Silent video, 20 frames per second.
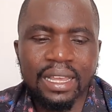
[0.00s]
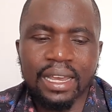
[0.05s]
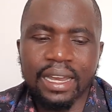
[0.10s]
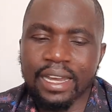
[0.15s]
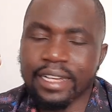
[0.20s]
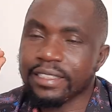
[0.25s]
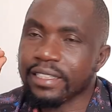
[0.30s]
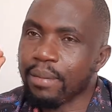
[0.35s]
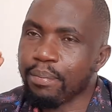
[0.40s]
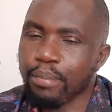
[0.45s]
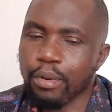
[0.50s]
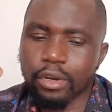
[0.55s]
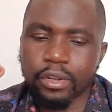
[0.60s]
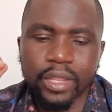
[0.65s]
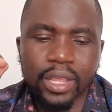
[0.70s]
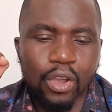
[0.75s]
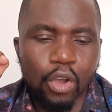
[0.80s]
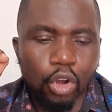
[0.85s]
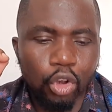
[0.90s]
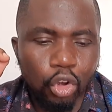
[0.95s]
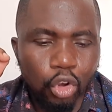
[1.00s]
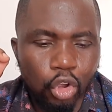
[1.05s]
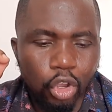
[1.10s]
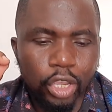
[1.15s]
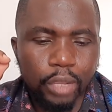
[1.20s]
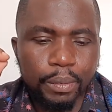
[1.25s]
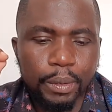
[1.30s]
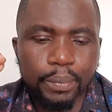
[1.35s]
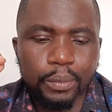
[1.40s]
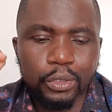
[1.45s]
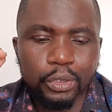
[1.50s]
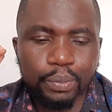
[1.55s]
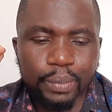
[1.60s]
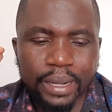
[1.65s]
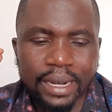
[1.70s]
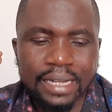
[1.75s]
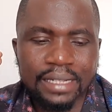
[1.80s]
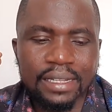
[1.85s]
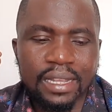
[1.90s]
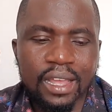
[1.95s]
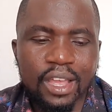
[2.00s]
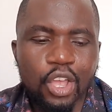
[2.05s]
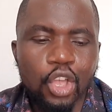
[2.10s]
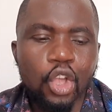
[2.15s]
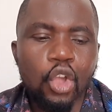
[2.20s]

and support the ongoing People's Baraza